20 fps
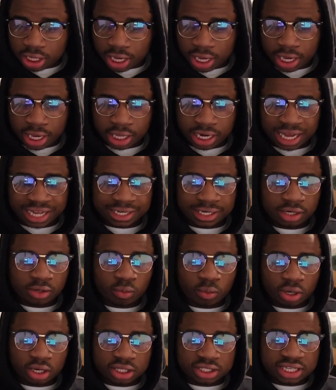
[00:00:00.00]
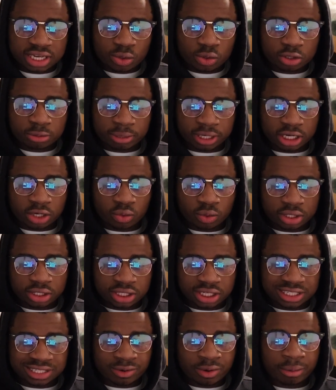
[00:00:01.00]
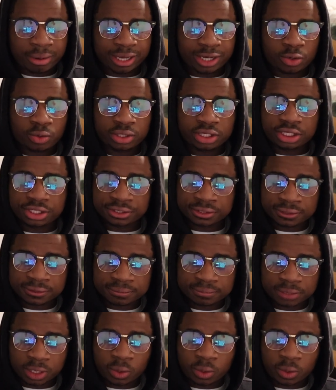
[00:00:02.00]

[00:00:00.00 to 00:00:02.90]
And I didn't want to take with my queen because I want my queen here.